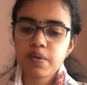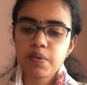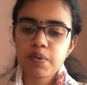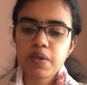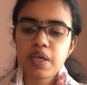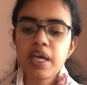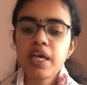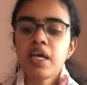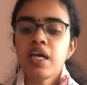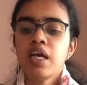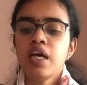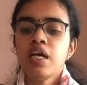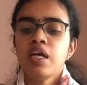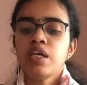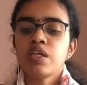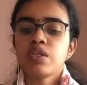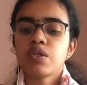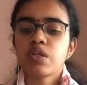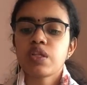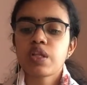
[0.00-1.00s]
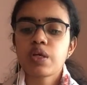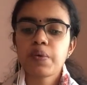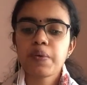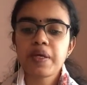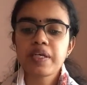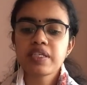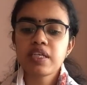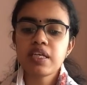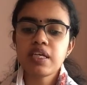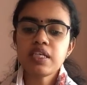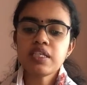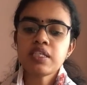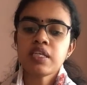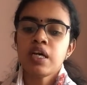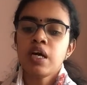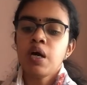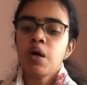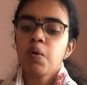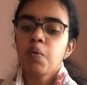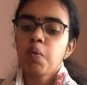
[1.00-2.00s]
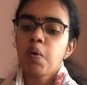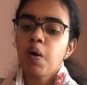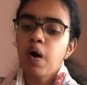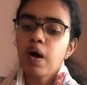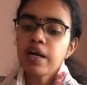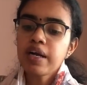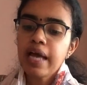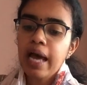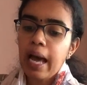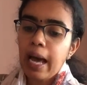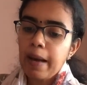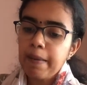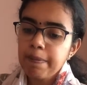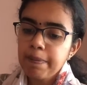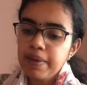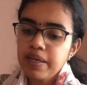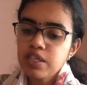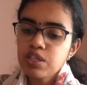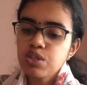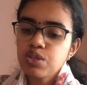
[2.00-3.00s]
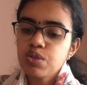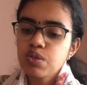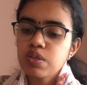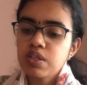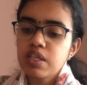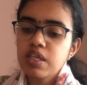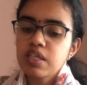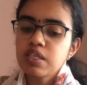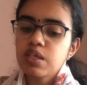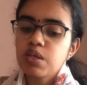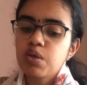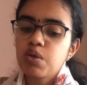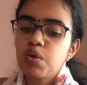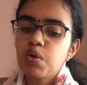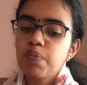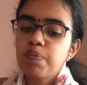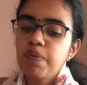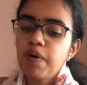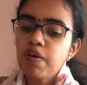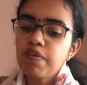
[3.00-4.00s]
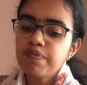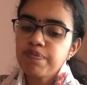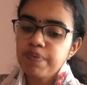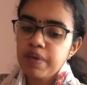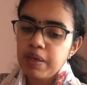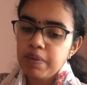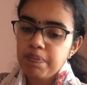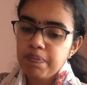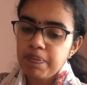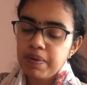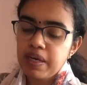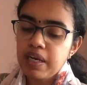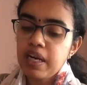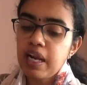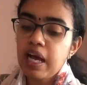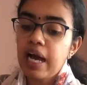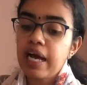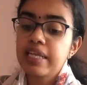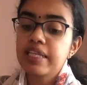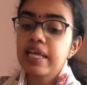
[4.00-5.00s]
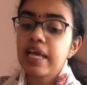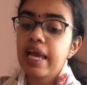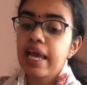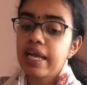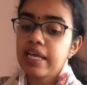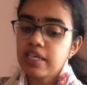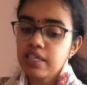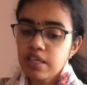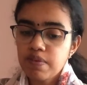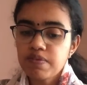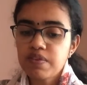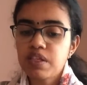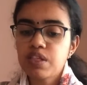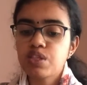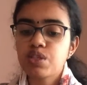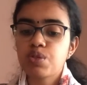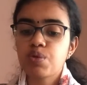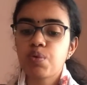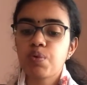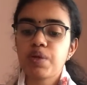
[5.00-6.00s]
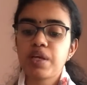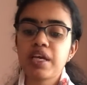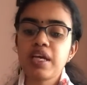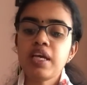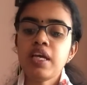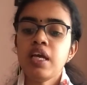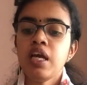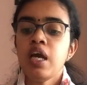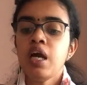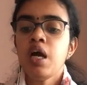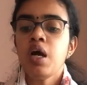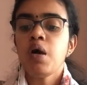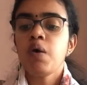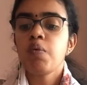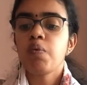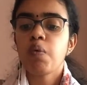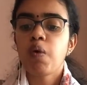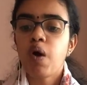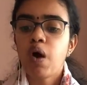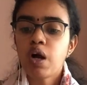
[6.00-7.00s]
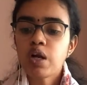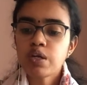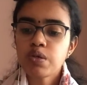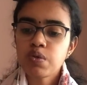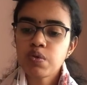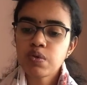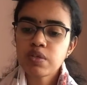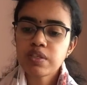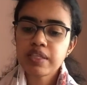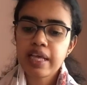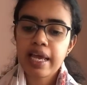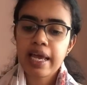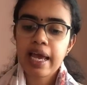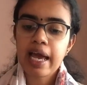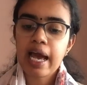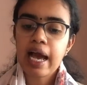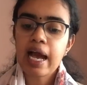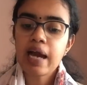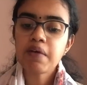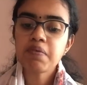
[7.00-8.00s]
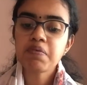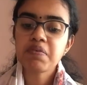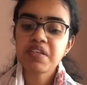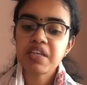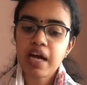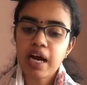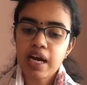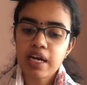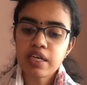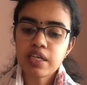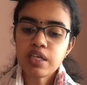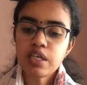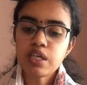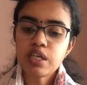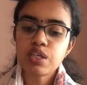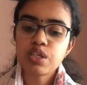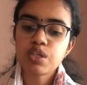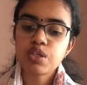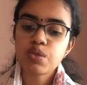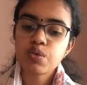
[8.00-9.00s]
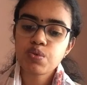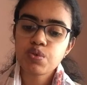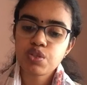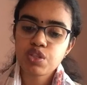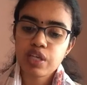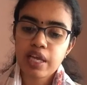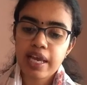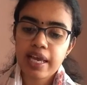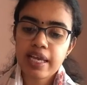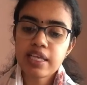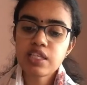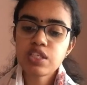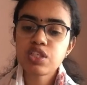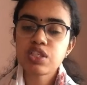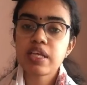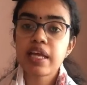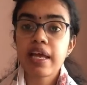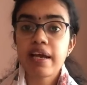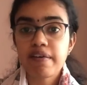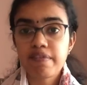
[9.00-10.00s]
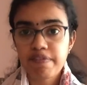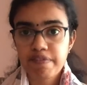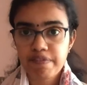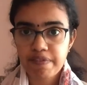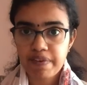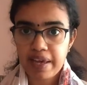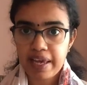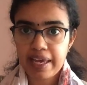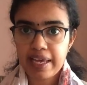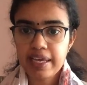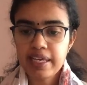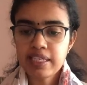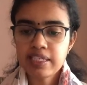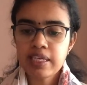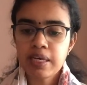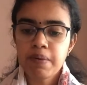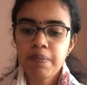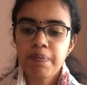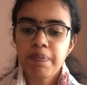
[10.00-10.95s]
Okay, so the question is, what happens to this group of people at the end of the story? What could they have done to change their fate?